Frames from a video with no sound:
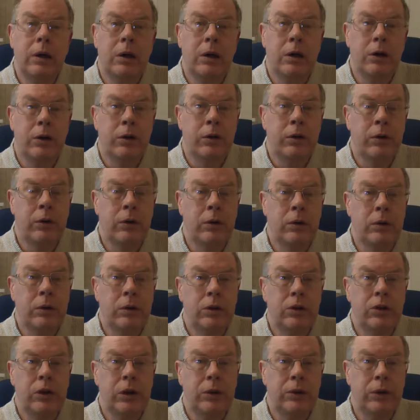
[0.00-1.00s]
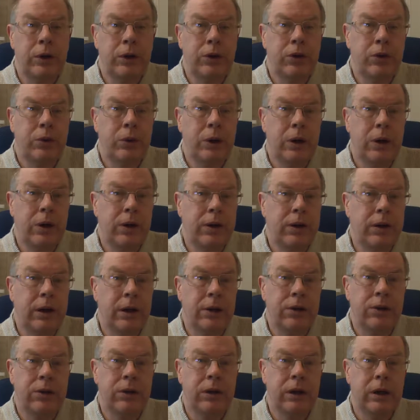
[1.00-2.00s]
On January 20th
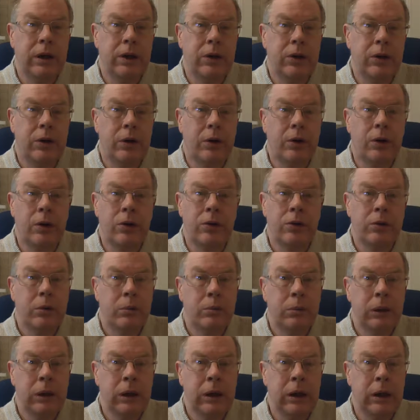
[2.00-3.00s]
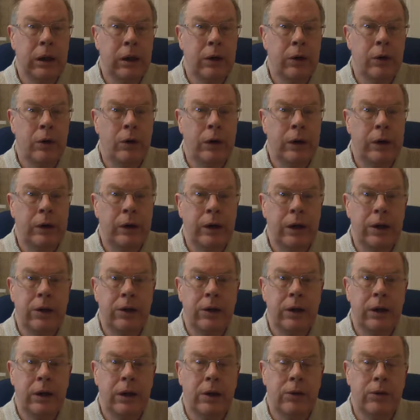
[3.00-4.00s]
next year, Donald will be
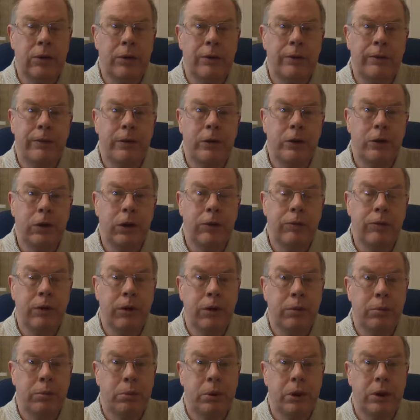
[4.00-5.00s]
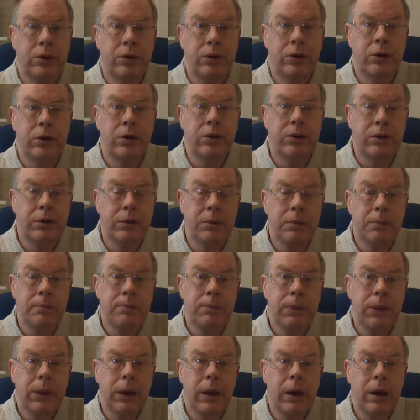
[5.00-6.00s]
inaugurated as your 45th president.
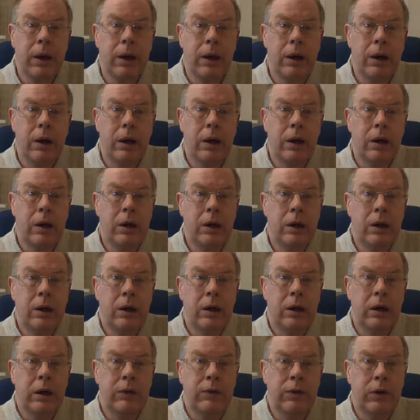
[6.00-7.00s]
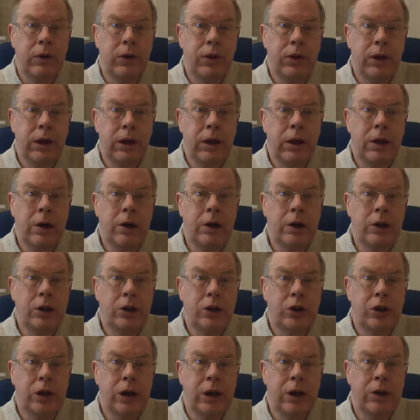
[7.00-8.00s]
If you think you're going to
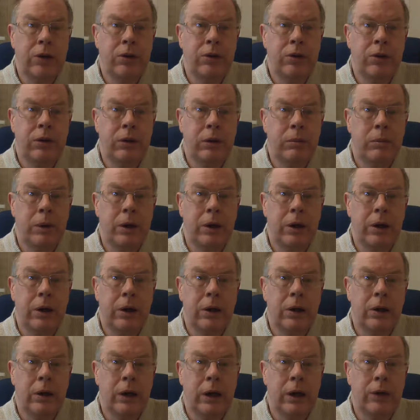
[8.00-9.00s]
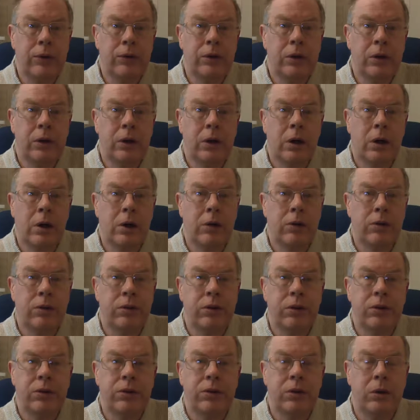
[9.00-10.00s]
change the American electoral college
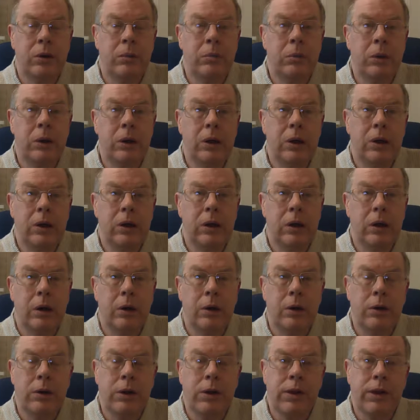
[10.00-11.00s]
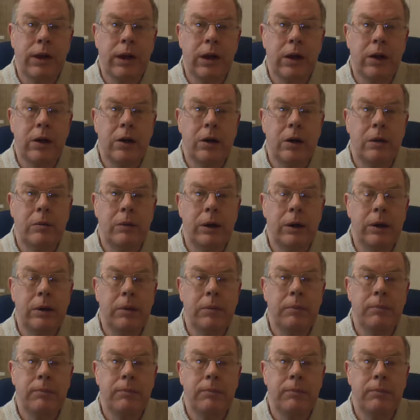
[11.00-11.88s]
system, you've got another thing coming.